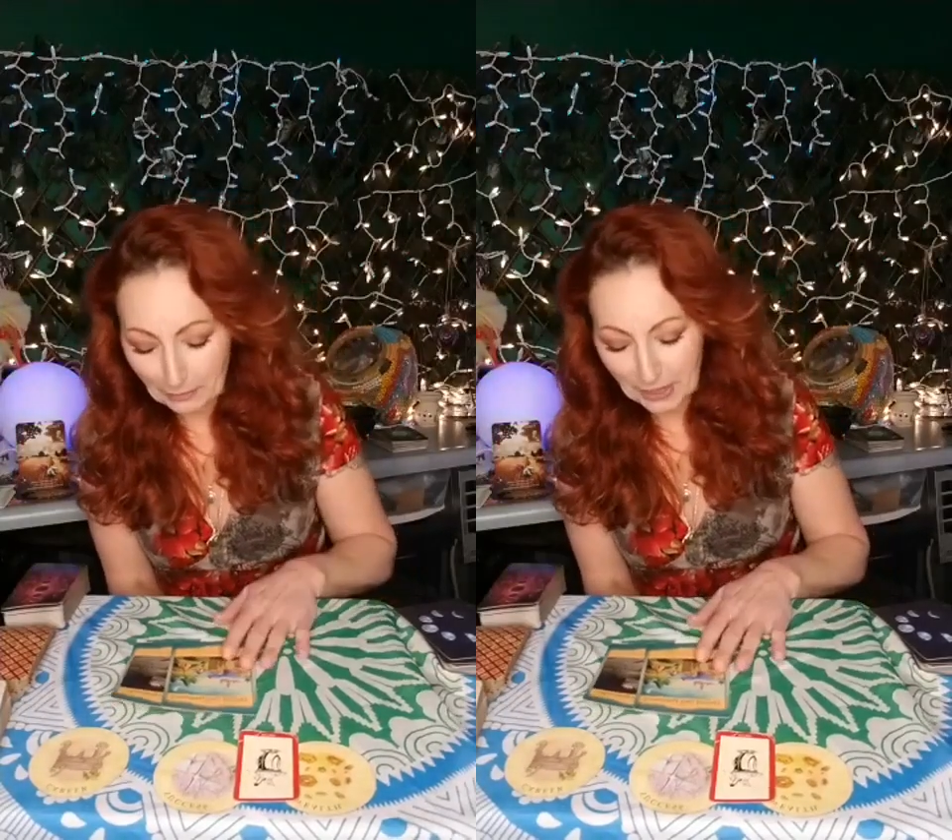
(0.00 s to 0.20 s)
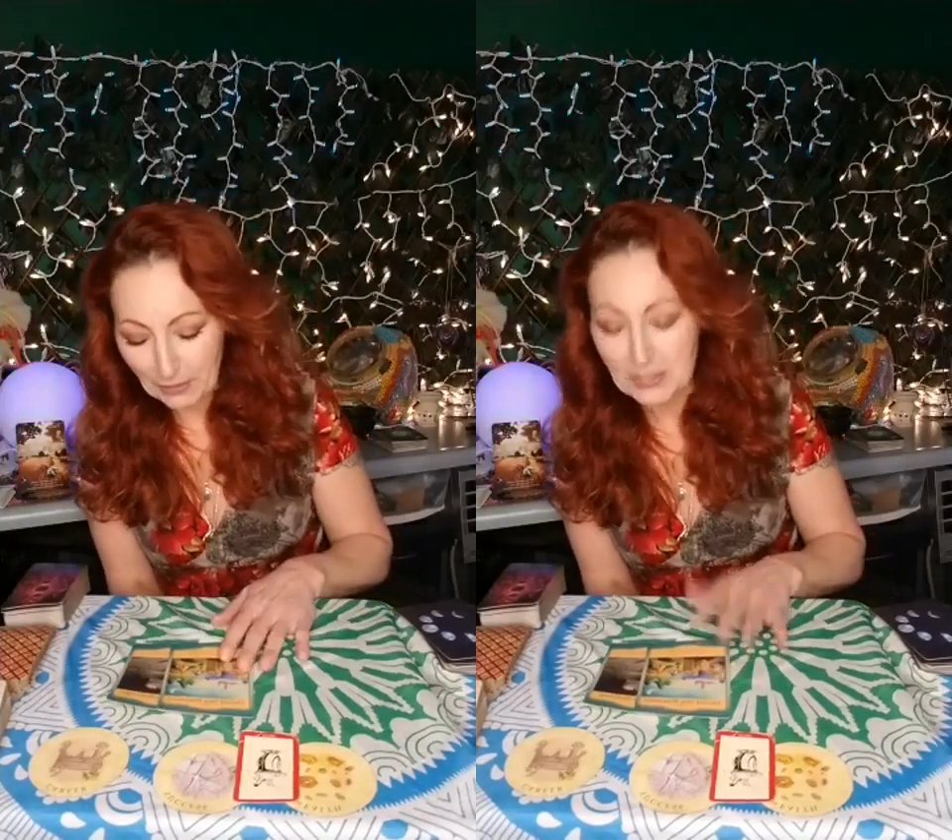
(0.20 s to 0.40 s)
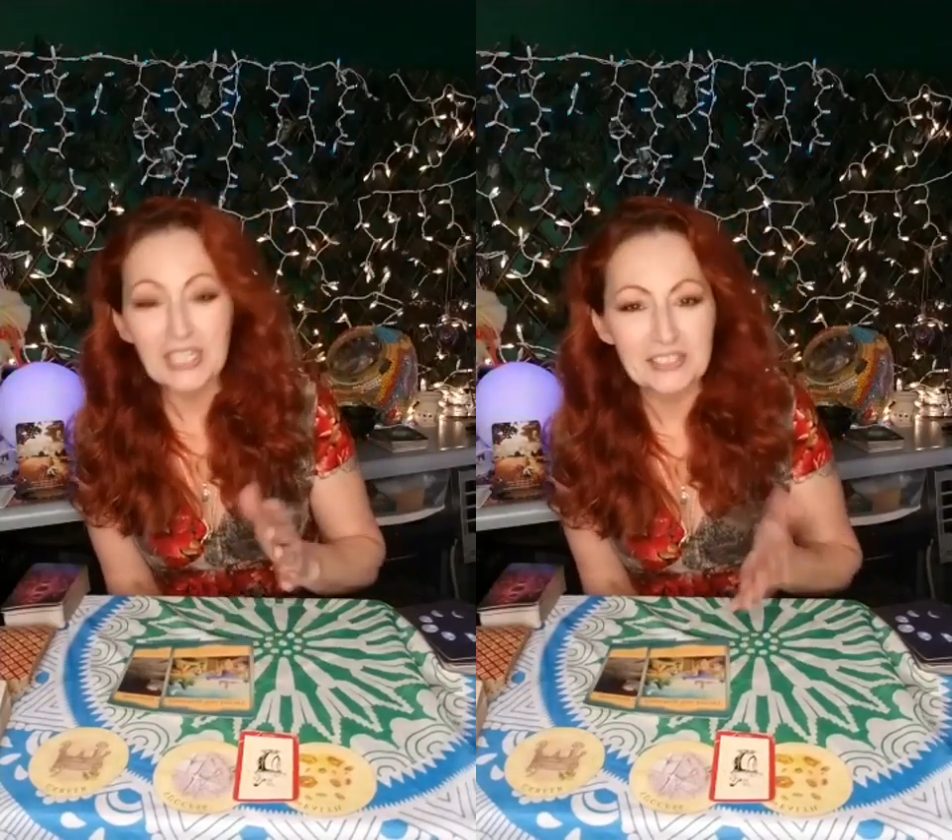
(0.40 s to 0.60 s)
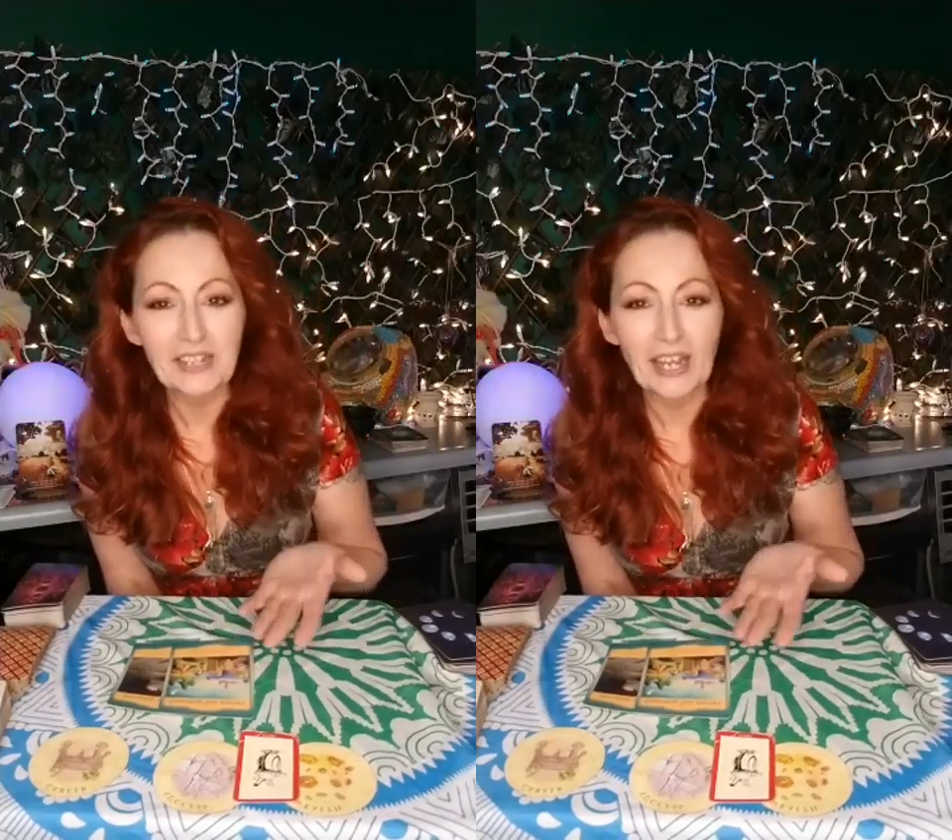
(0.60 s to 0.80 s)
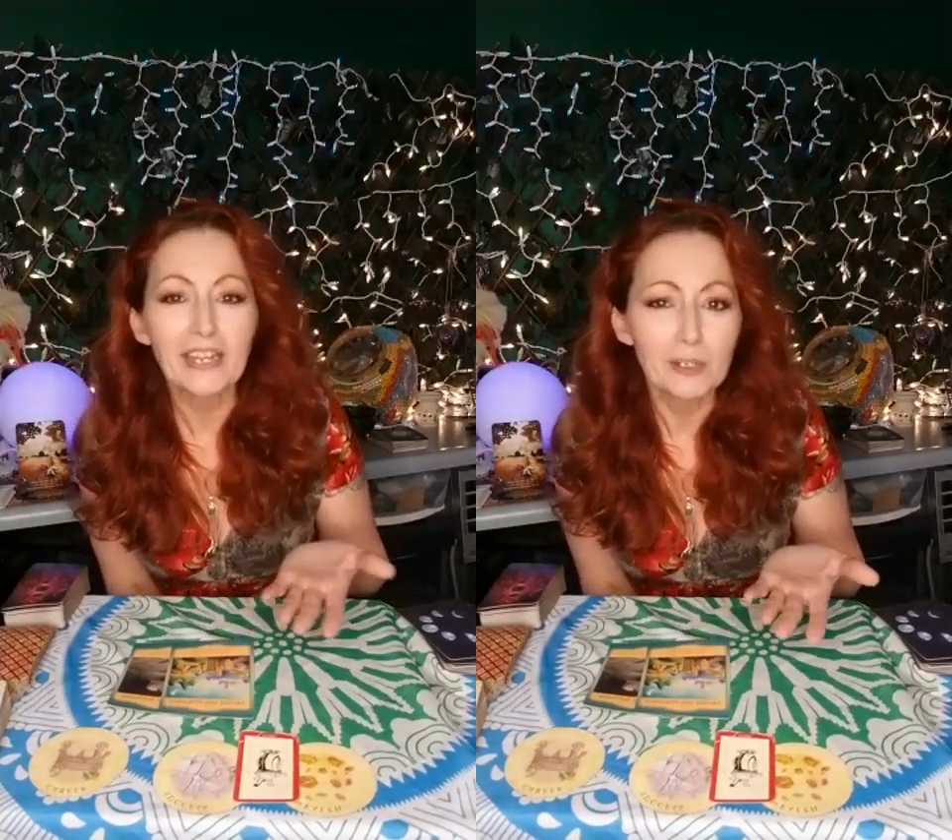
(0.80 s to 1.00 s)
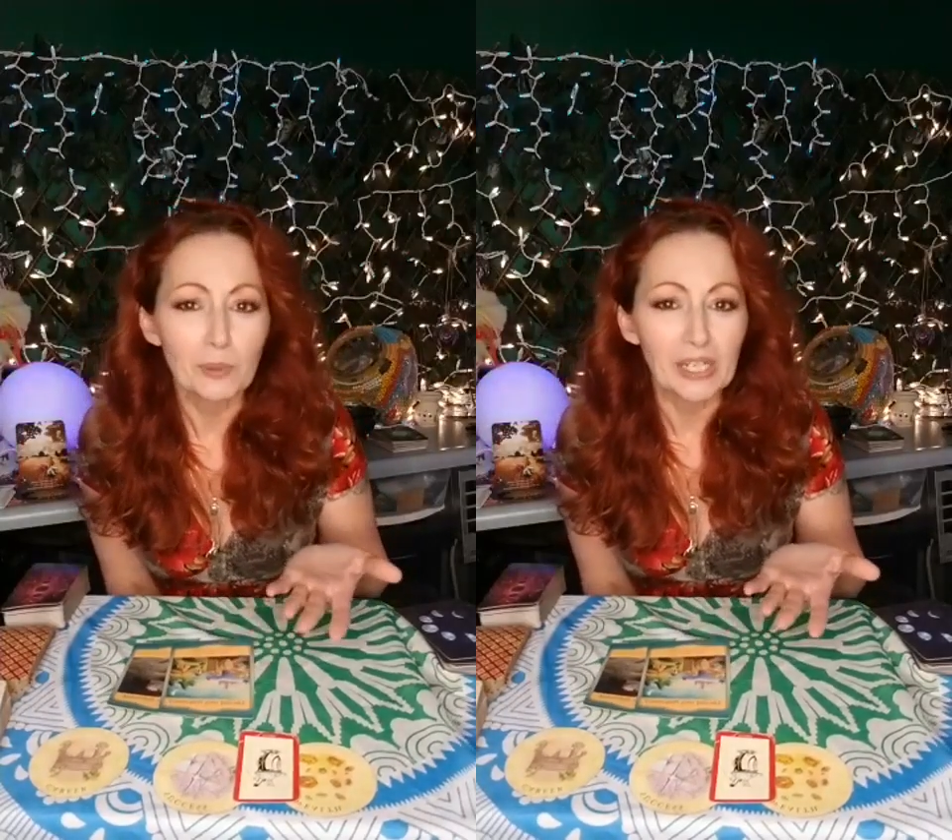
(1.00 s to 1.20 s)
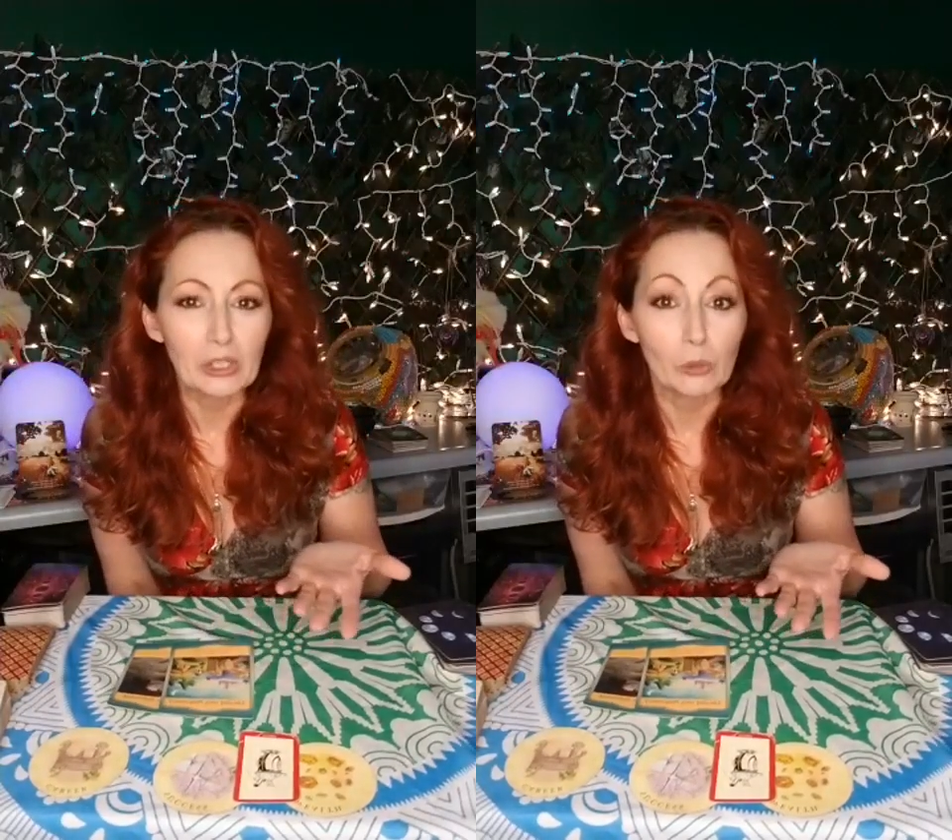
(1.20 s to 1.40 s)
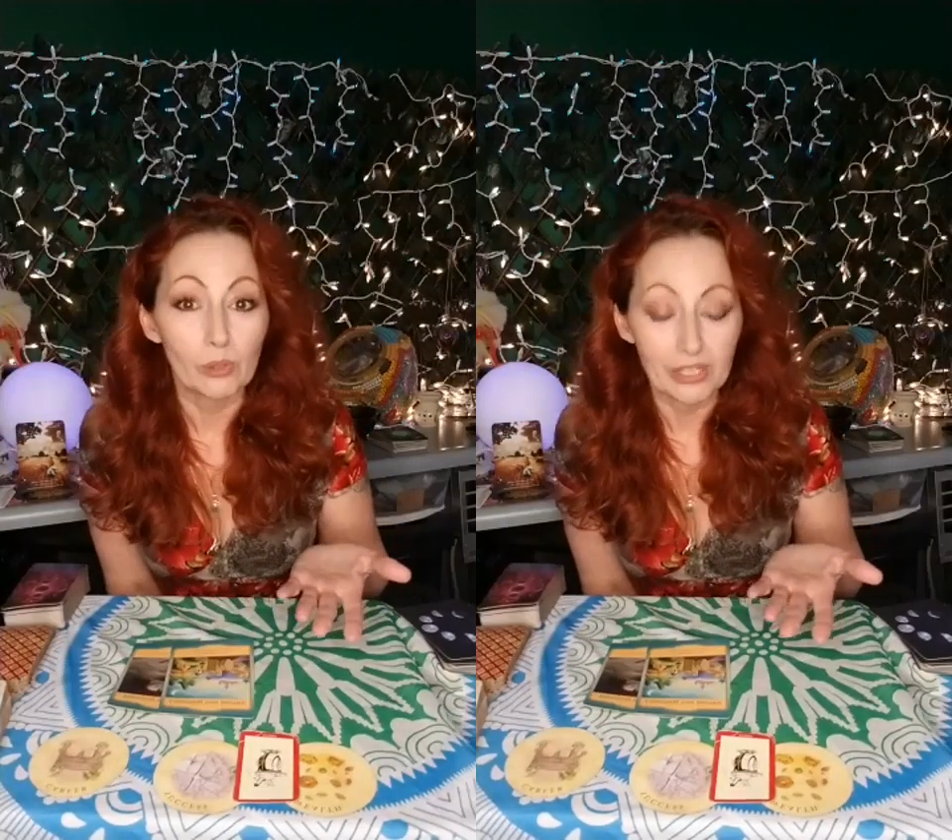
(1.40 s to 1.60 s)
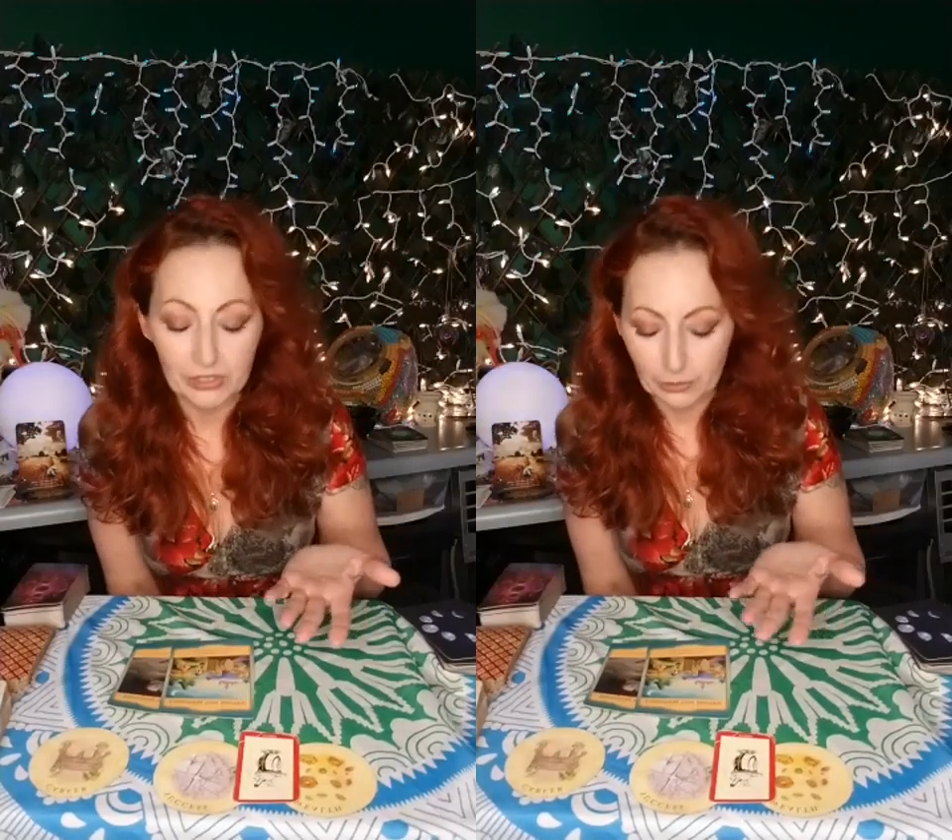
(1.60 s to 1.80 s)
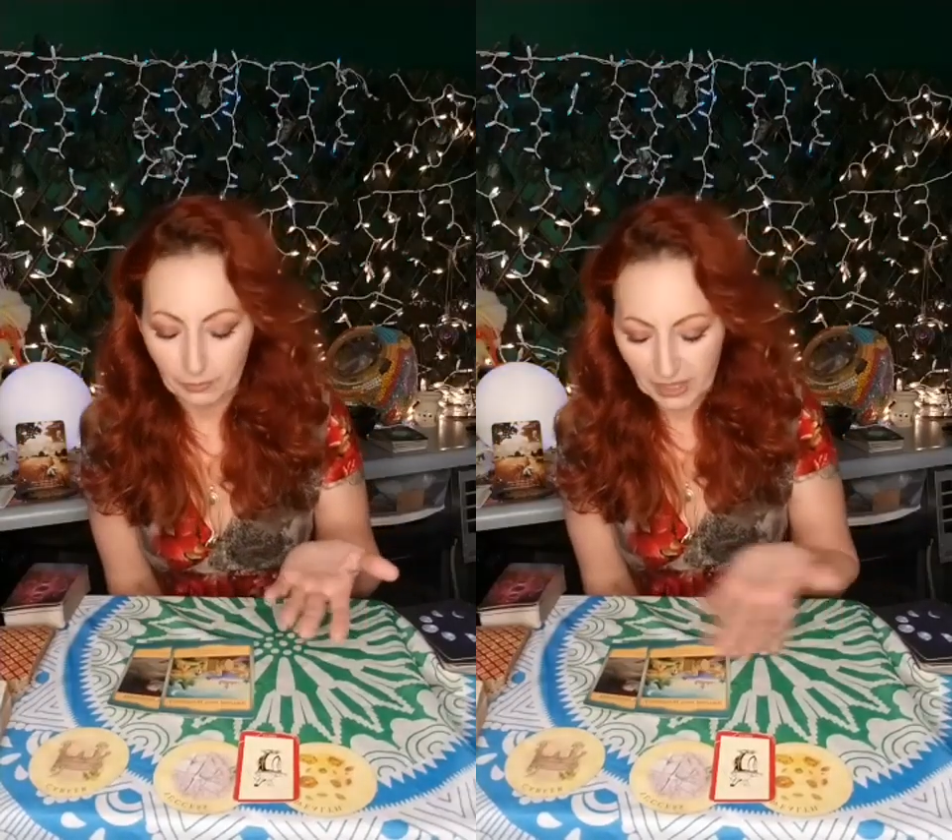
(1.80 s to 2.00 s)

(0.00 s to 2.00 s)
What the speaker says: but I had to bring humor into it,